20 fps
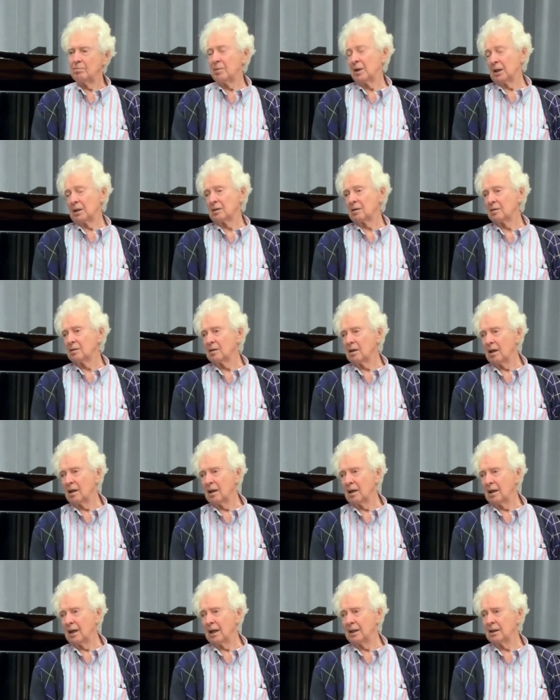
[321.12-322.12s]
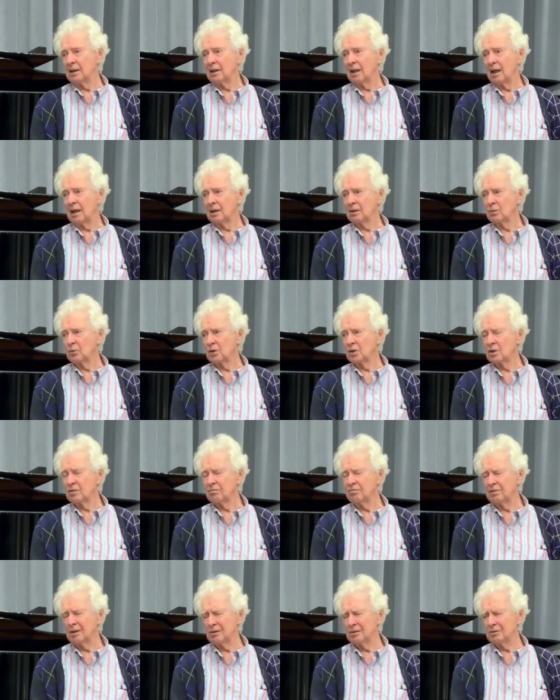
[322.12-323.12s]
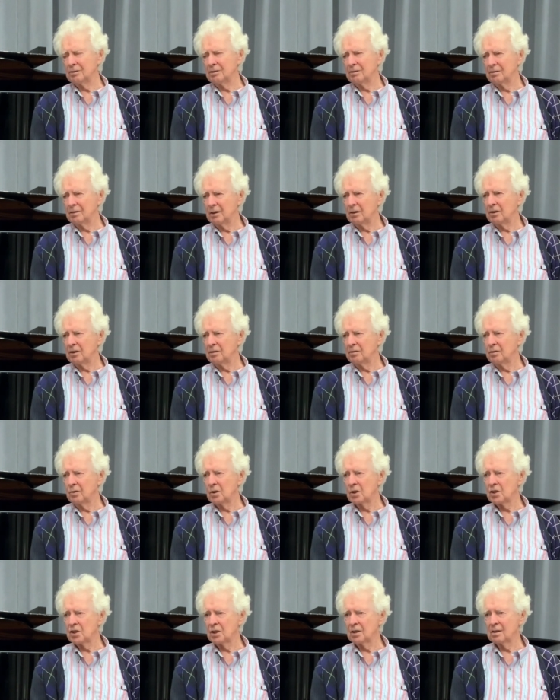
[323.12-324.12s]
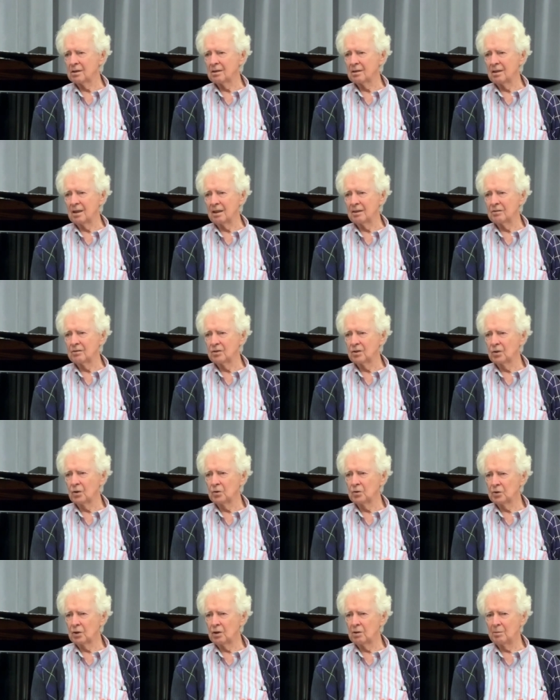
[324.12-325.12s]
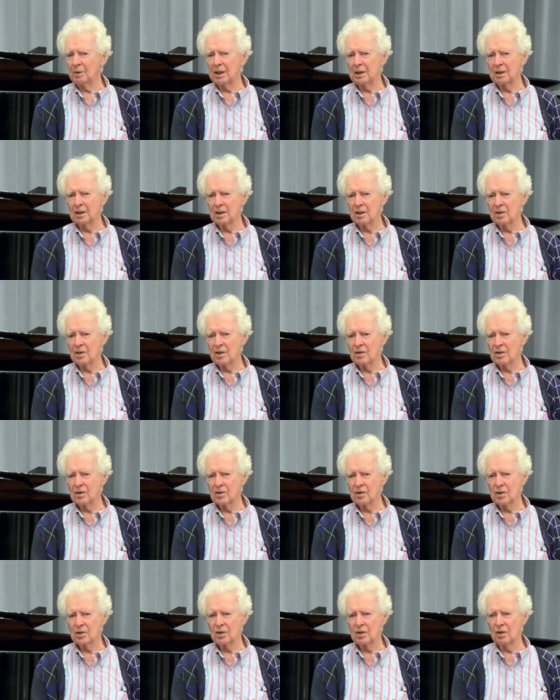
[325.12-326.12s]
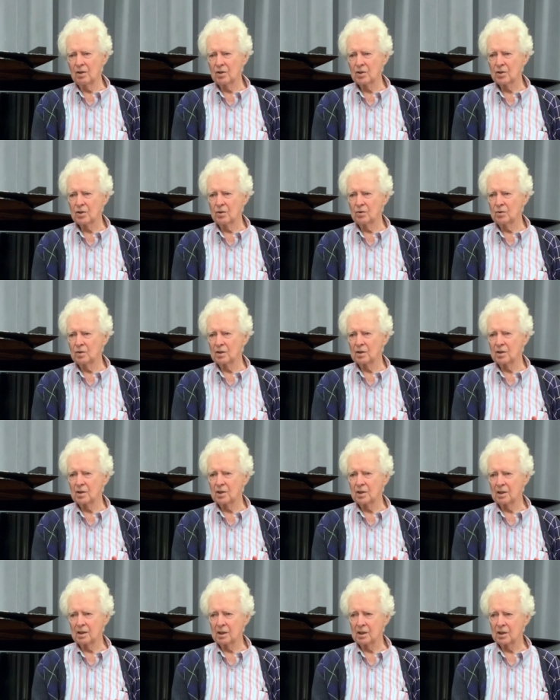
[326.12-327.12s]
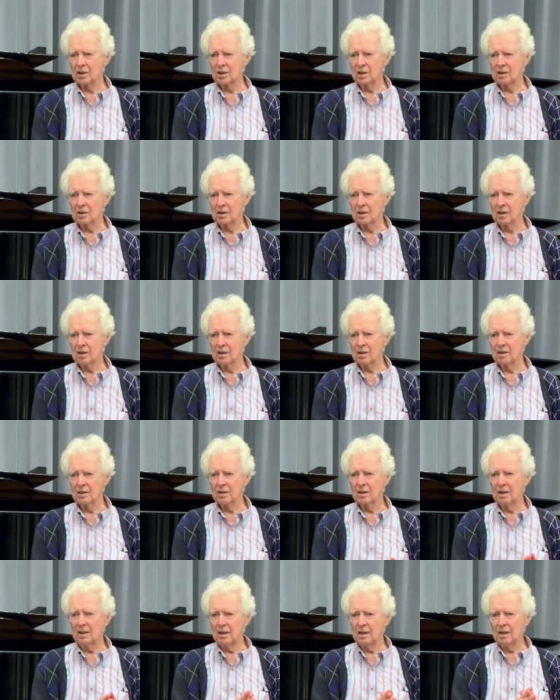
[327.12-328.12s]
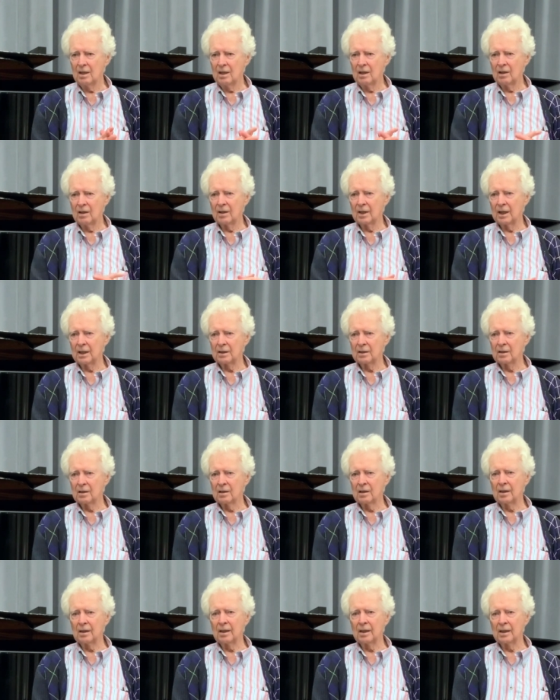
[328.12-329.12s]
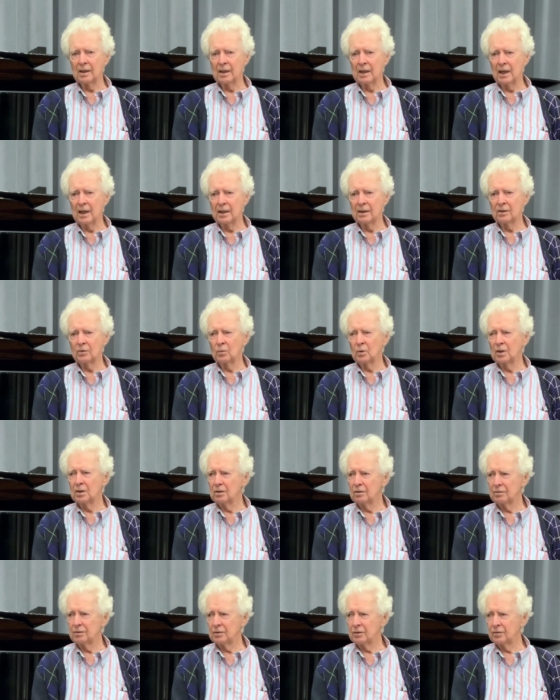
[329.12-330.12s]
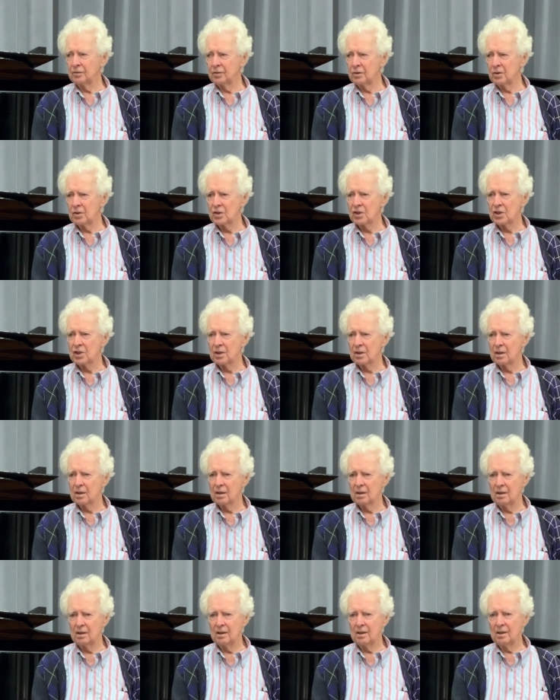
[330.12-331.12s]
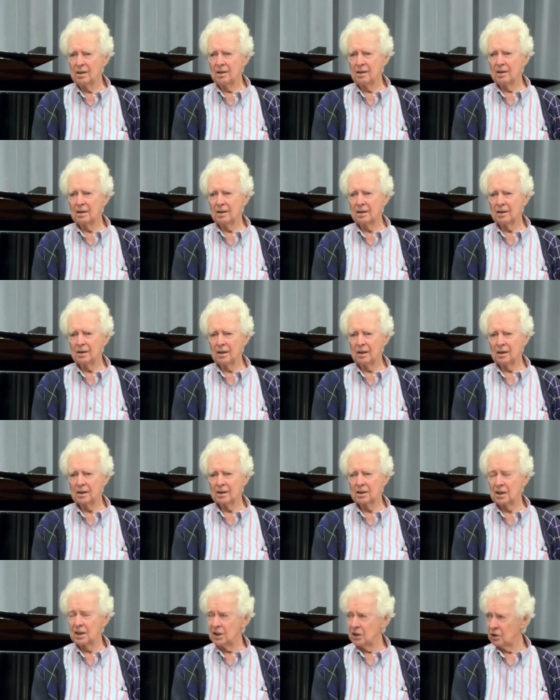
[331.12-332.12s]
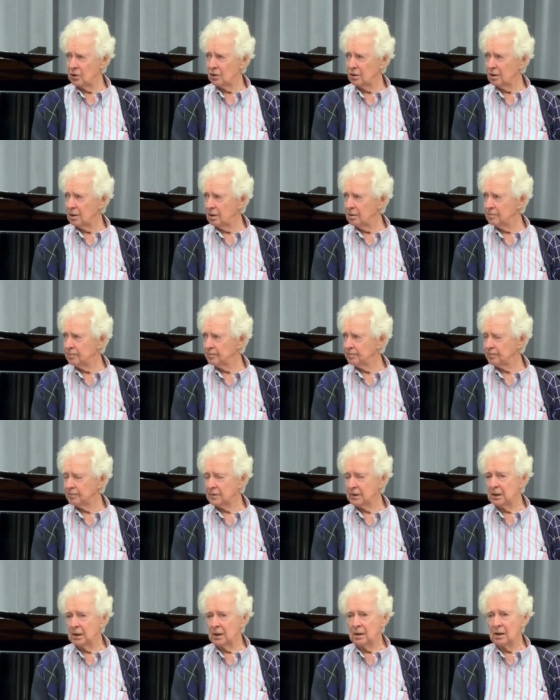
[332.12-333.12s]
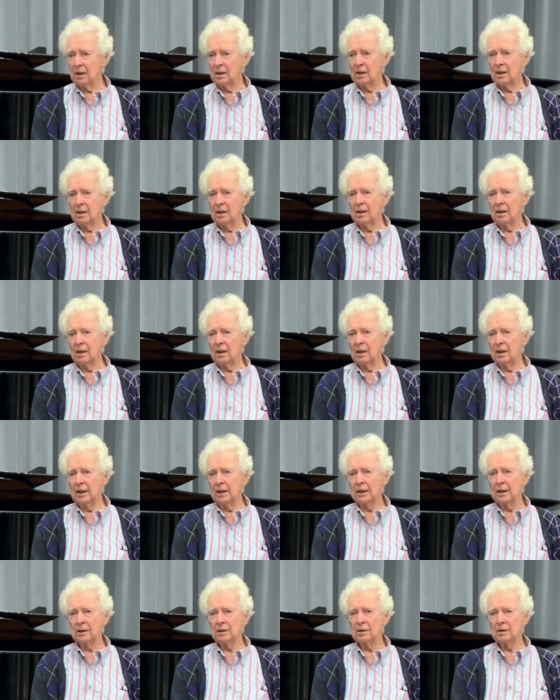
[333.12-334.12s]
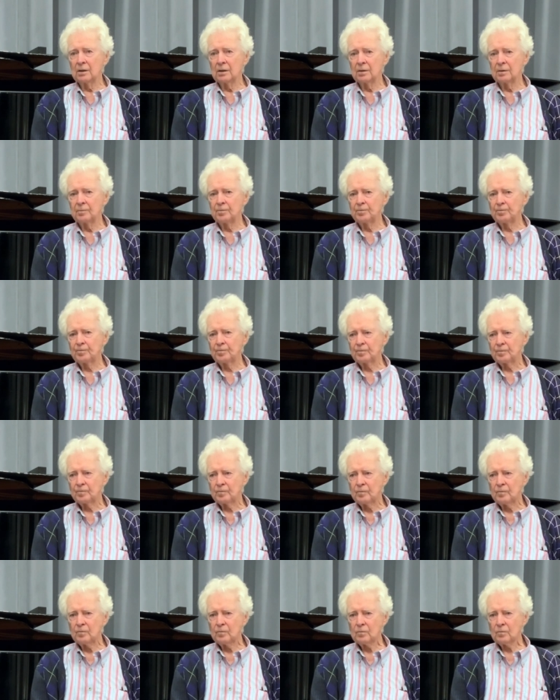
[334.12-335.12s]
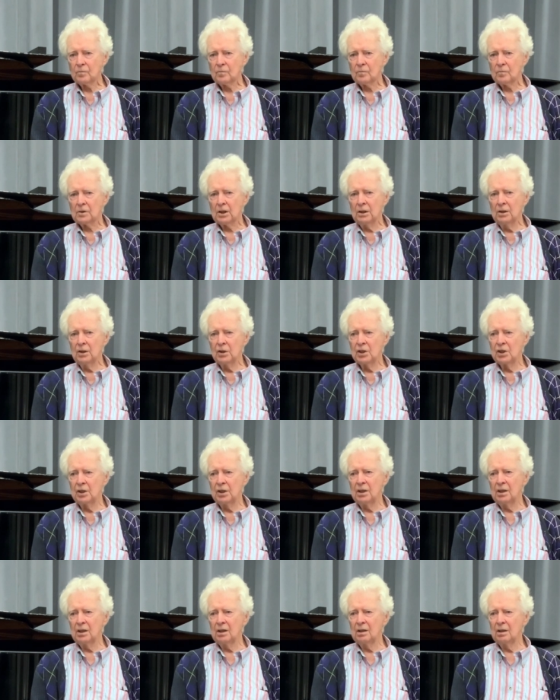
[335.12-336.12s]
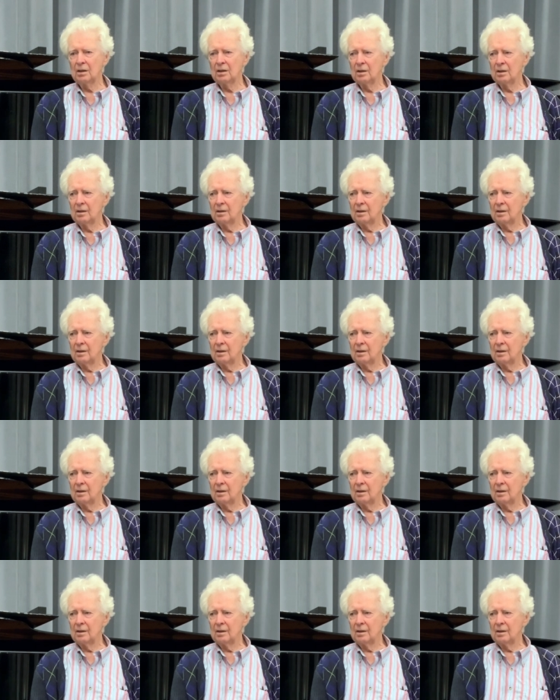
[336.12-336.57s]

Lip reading: But I was very, very fortunate, and I've told all my students this, that I had a wonderful first teacher, and she